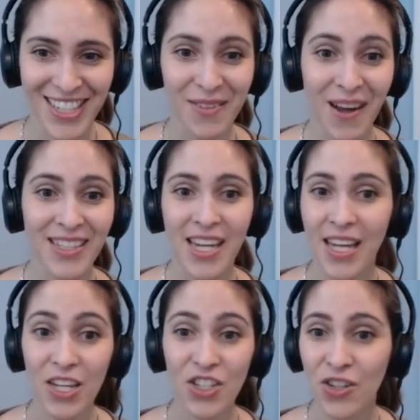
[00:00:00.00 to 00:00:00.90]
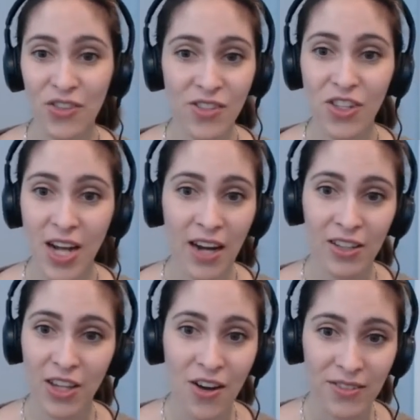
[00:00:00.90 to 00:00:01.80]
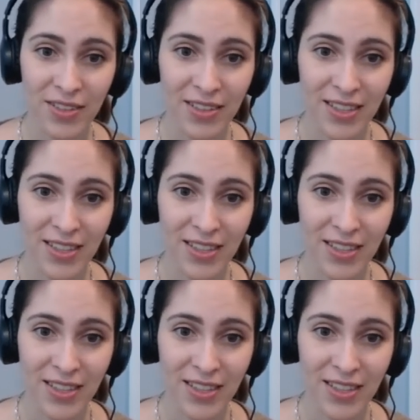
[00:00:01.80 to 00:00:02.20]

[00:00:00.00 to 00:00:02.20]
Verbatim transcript: to us, to know that they're not alone,